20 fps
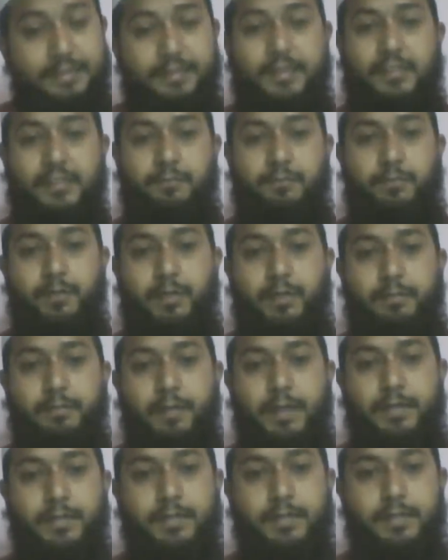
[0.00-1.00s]

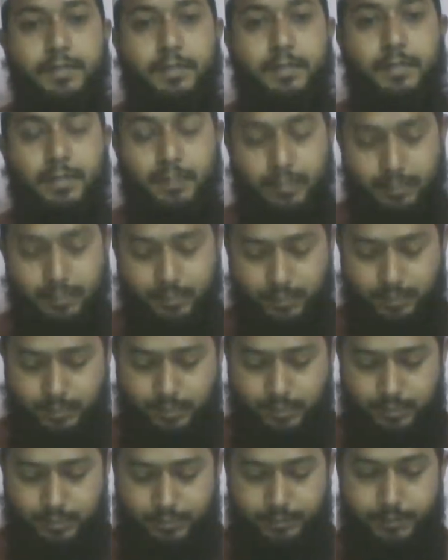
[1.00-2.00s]
experiment,
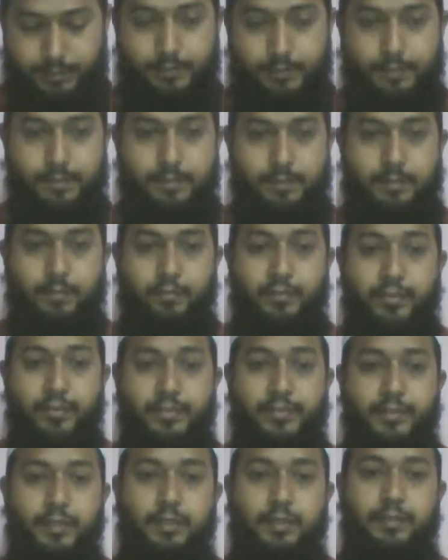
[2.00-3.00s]
sixth
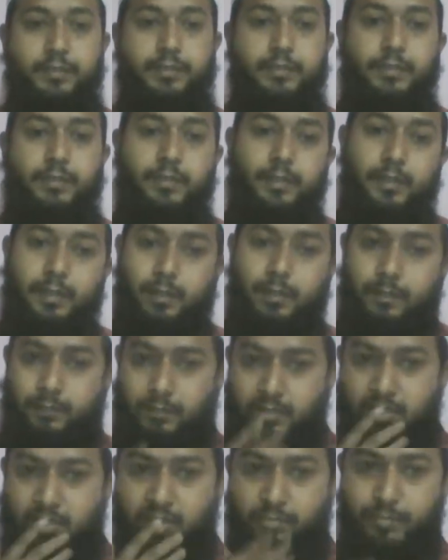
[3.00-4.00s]
result, and
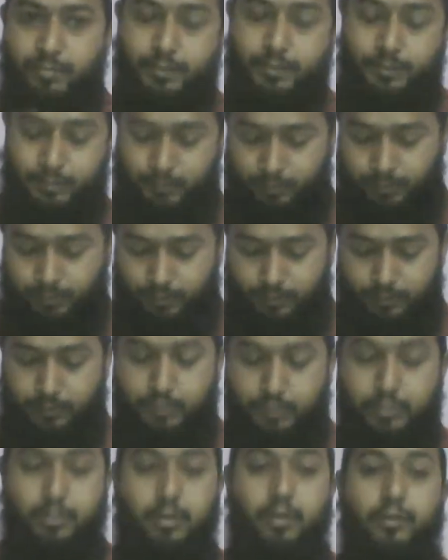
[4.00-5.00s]
seventh it
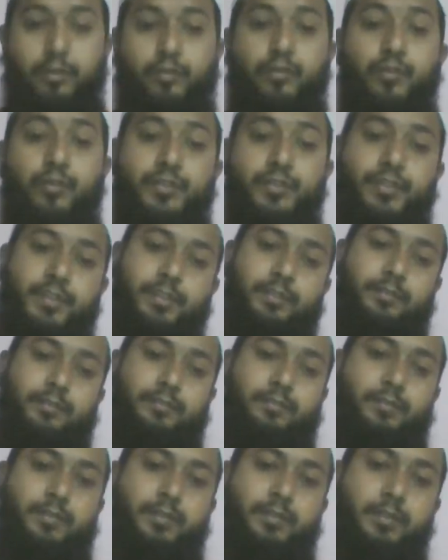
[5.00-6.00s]
is conclusion.
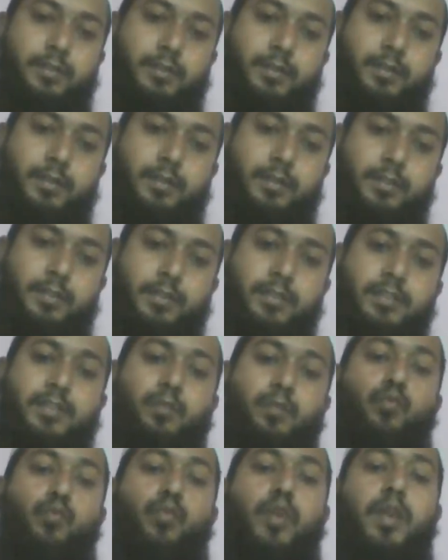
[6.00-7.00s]
This is the
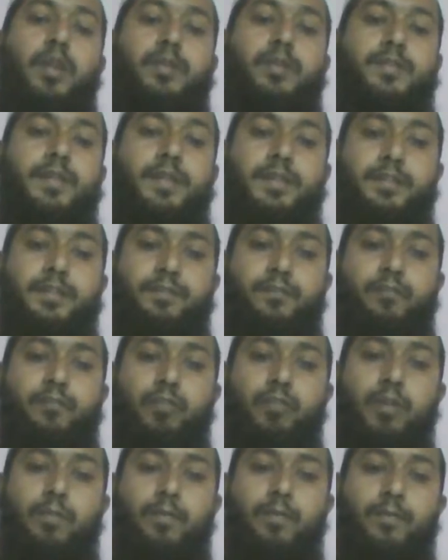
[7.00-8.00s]
way, scientific
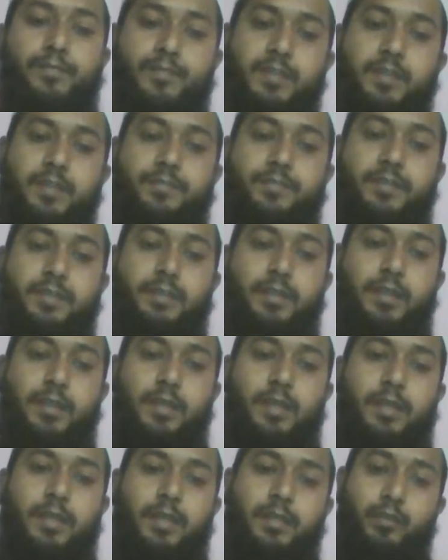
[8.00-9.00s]
way of observing.
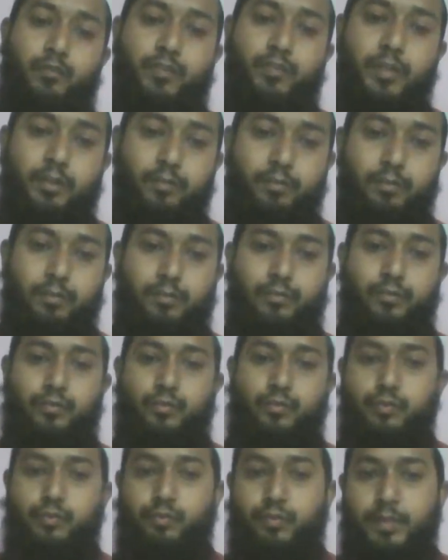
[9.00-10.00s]
You can also
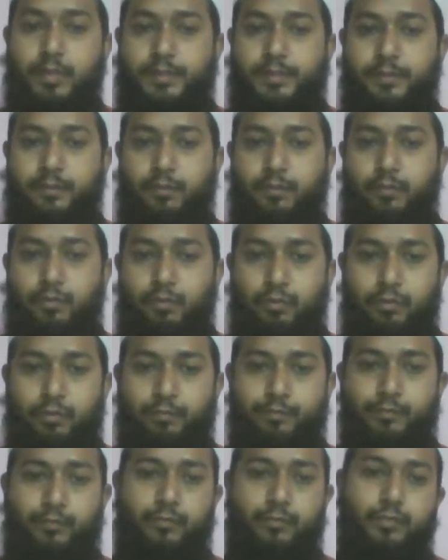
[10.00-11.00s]
do at your
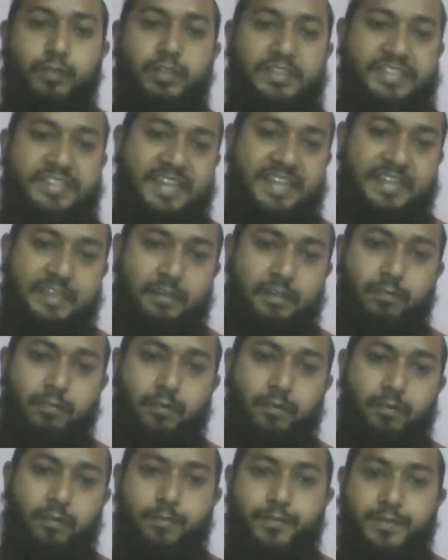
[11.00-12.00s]
home. You take an
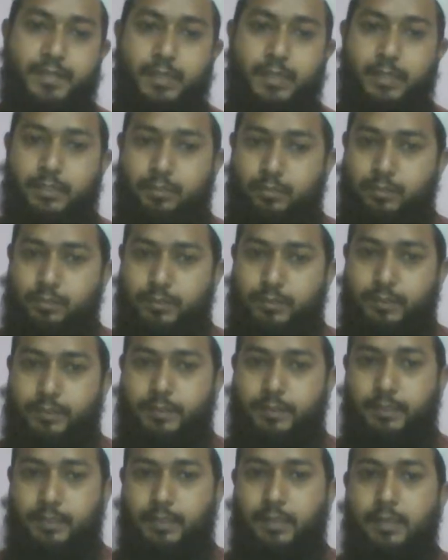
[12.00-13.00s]
object, you
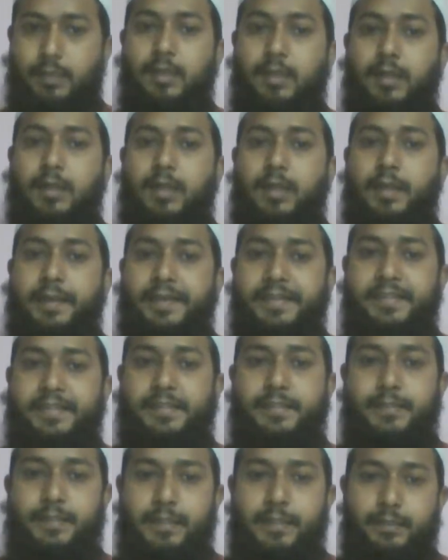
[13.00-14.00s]
take a
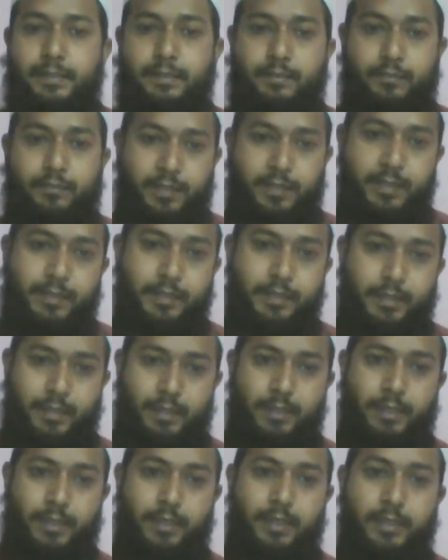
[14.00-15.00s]
incident, you take
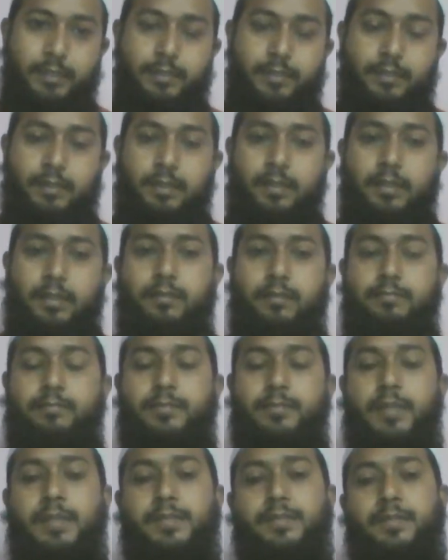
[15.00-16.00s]
a
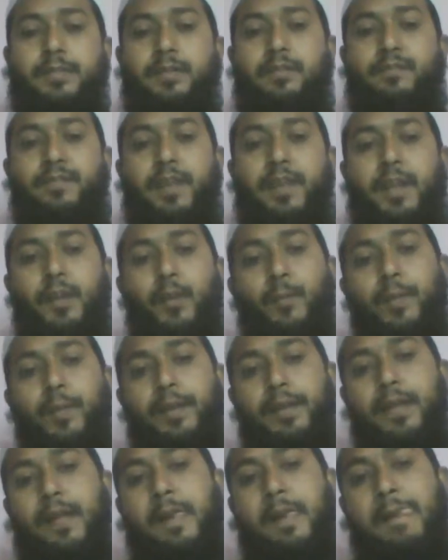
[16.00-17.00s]
natural
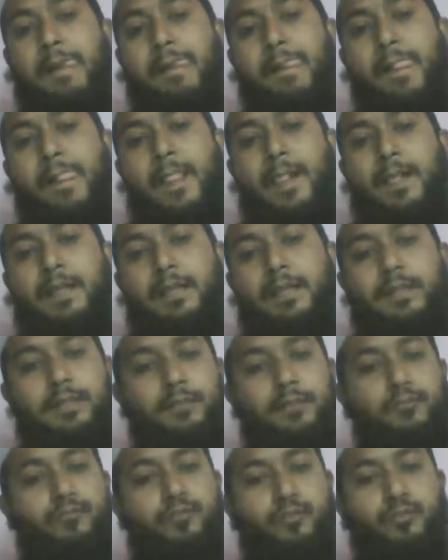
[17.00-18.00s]
phenomena, and
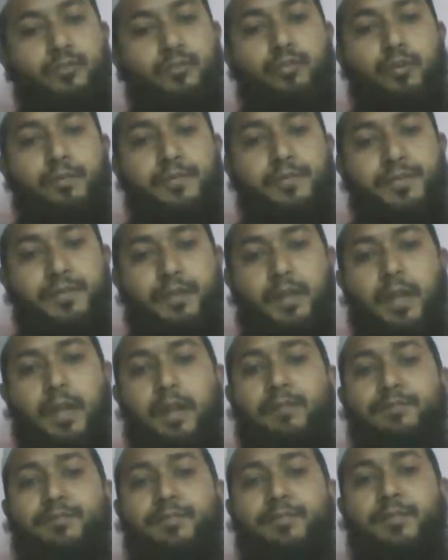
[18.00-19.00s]
you do
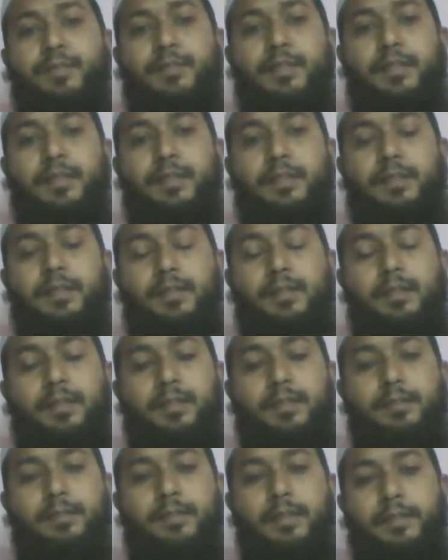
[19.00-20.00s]
observe,
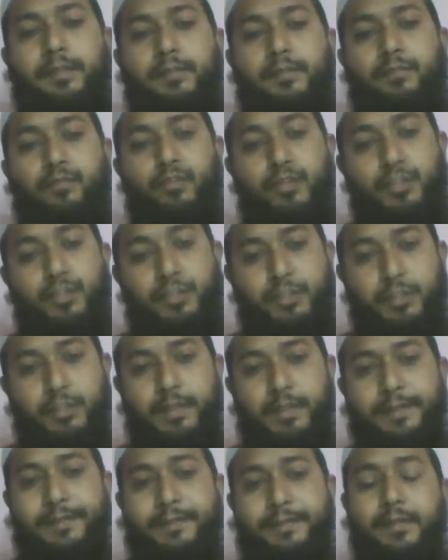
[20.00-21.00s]
and then
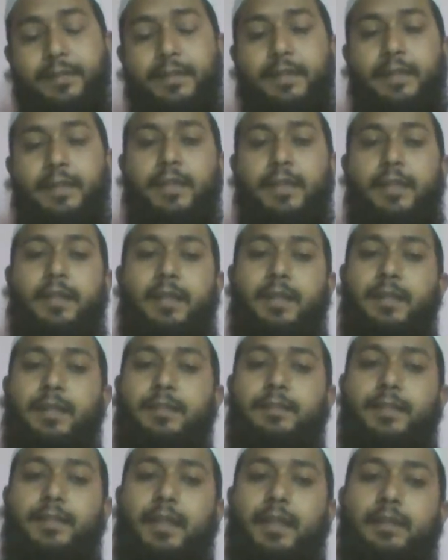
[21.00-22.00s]
question,
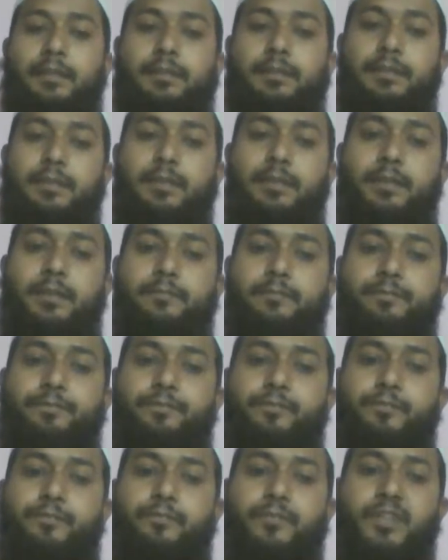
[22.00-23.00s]
then
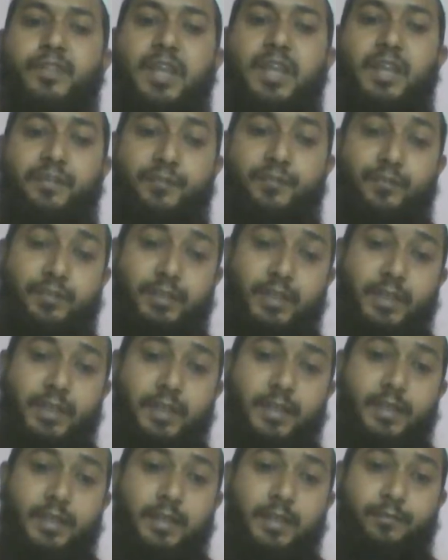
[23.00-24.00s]

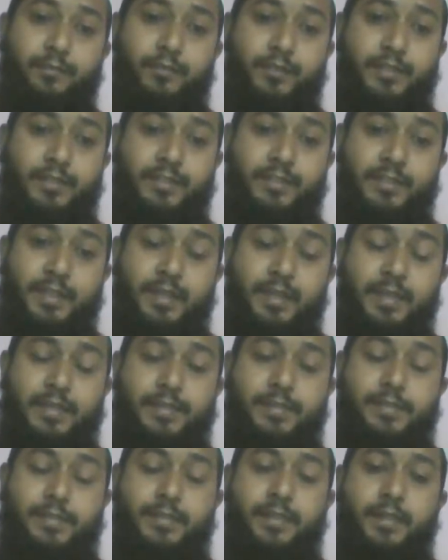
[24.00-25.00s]

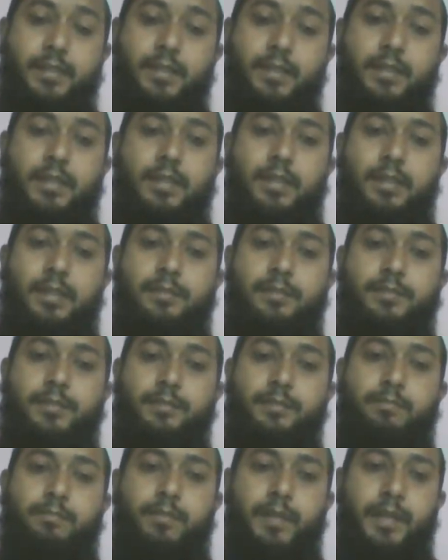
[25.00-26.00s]
hypothesize,
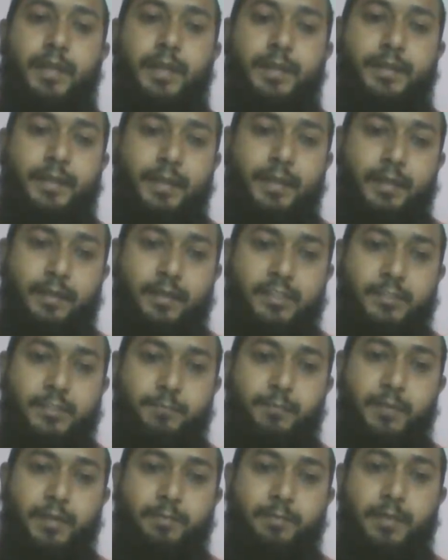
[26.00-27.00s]
then plan an
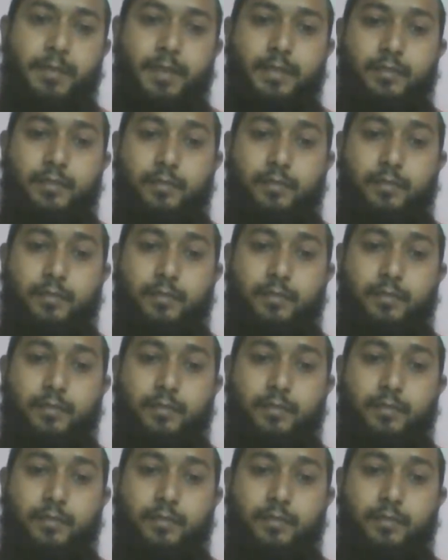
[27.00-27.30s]
experiment,